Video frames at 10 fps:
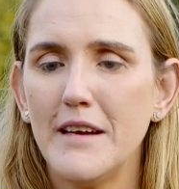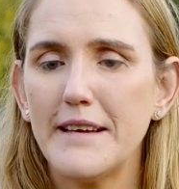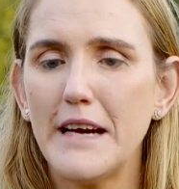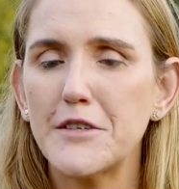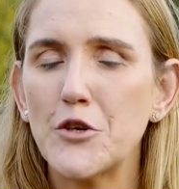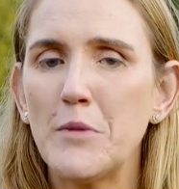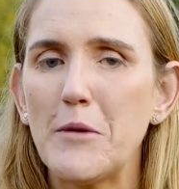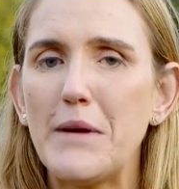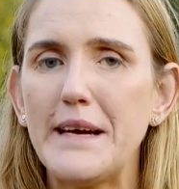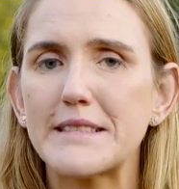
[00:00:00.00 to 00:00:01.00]
Gathered all my
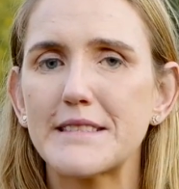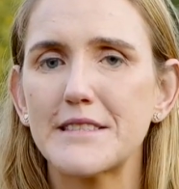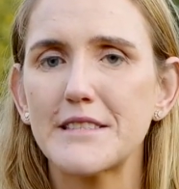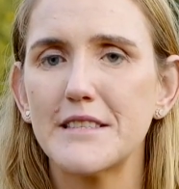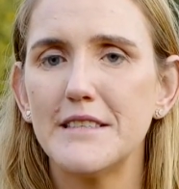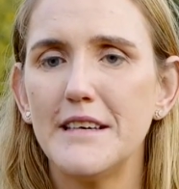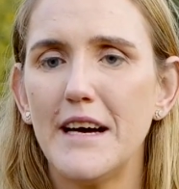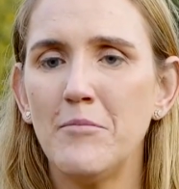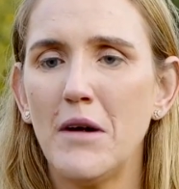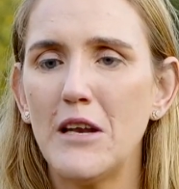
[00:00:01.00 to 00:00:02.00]
bits
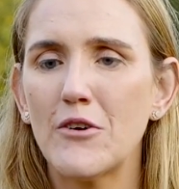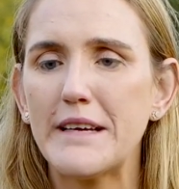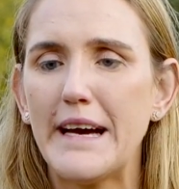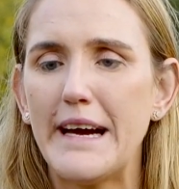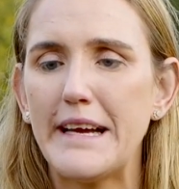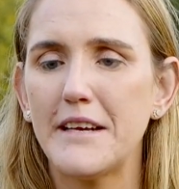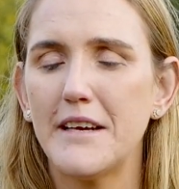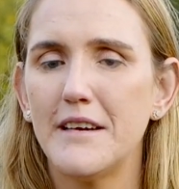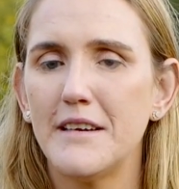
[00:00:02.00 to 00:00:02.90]
and my long cane,